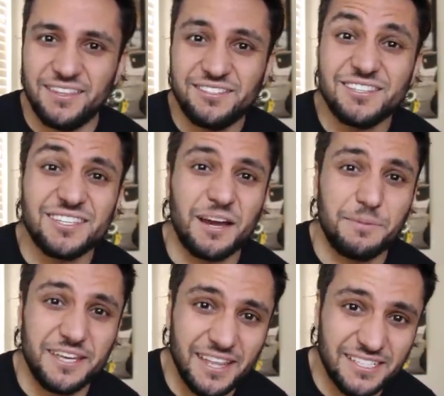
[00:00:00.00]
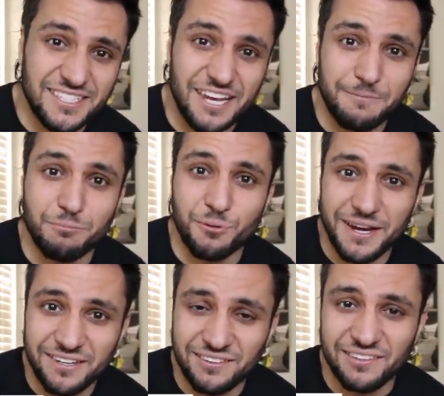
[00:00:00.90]
this is the type of thing that Sam
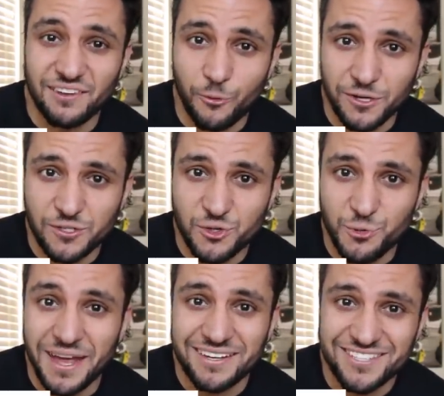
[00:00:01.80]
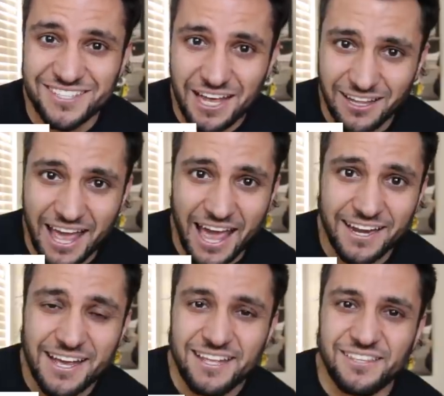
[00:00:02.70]
Briggs is going to excel
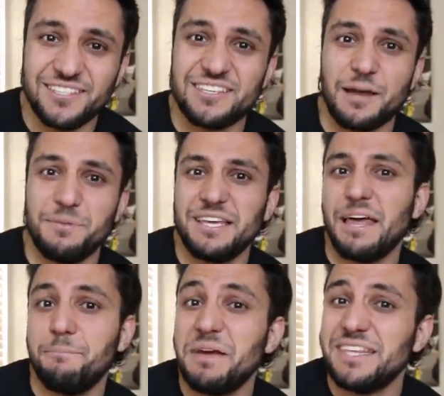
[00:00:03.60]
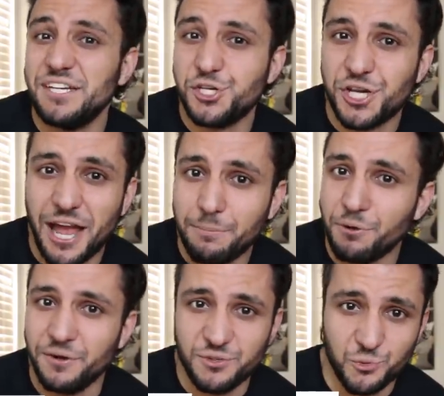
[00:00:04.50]
at. This is the type of thing that Bethany
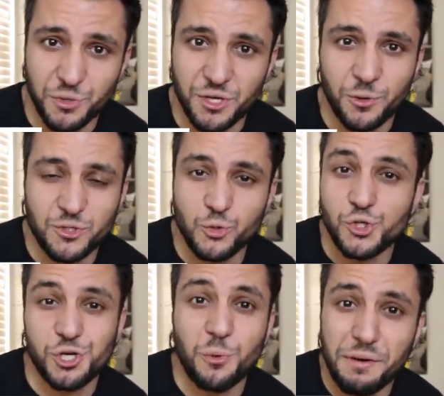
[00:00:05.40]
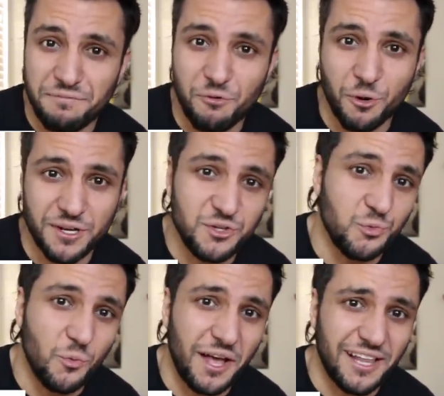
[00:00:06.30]
Shadburn is really going to show up for and
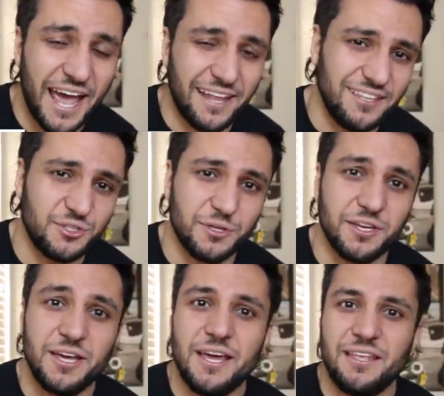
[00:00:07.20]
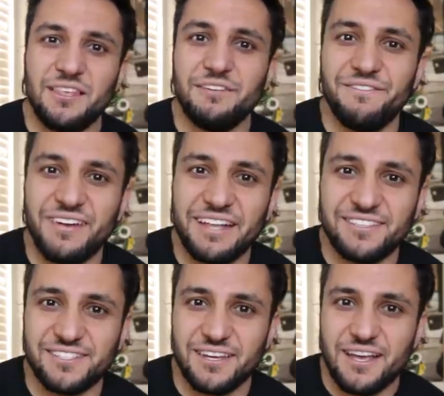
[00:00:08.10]
do well at. These are the, the
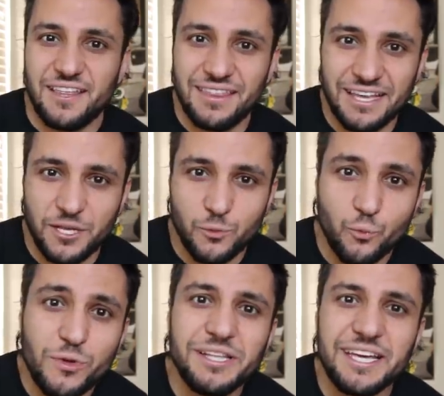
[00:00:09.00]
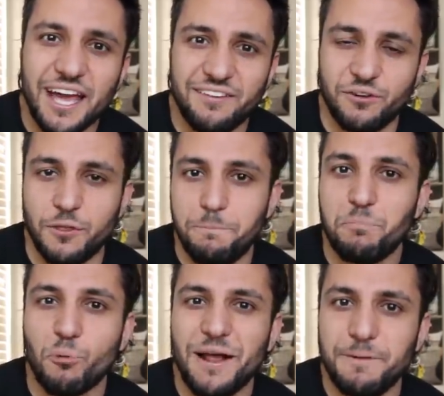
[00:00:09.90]
events that really kind of are the
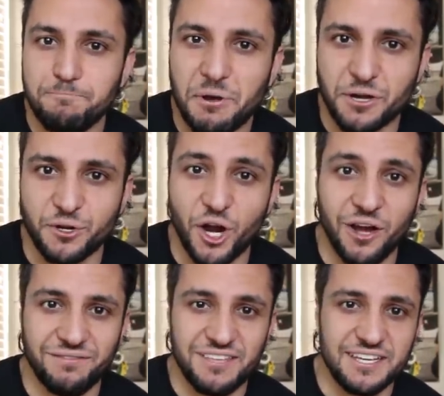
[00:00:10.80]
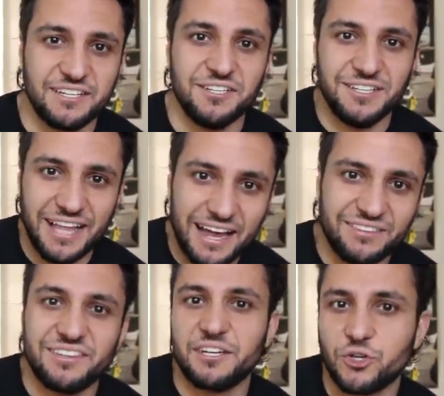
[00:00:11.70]
bread and butter of the
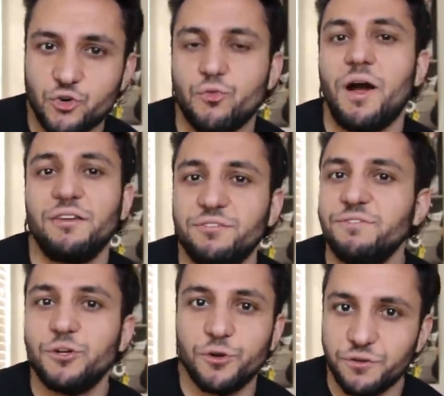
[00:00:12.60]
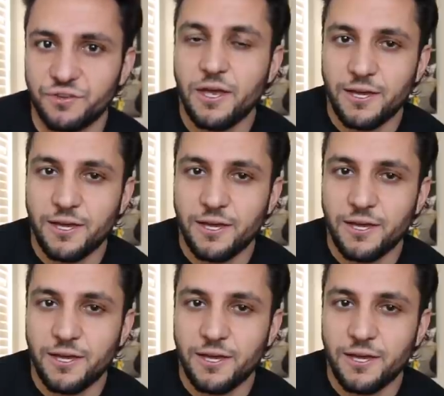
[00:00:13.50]
classic CrossFitters